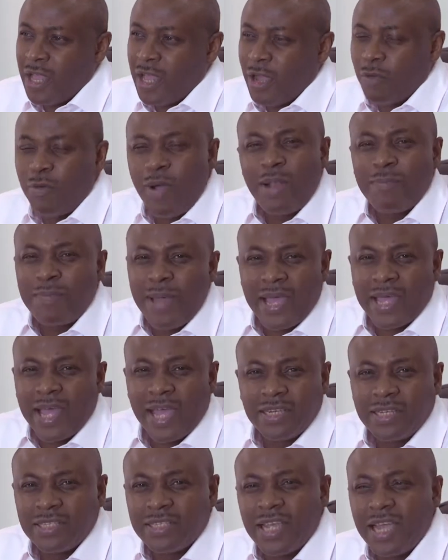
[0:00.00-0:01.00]
A while back,
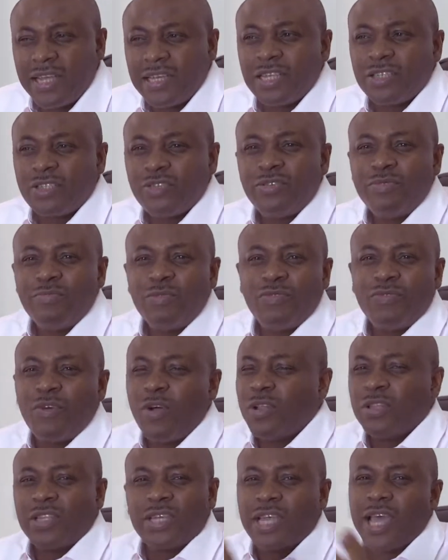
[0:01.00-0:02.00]
I decided to remove
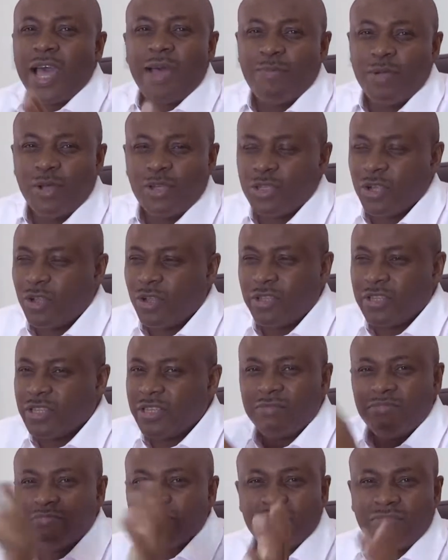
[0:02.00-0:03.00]
all the gamut, all
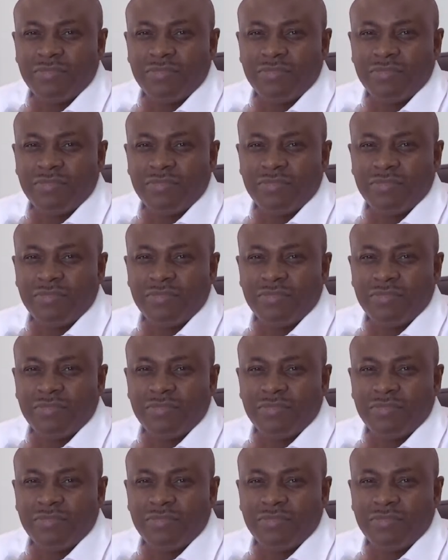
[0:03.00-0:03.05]
the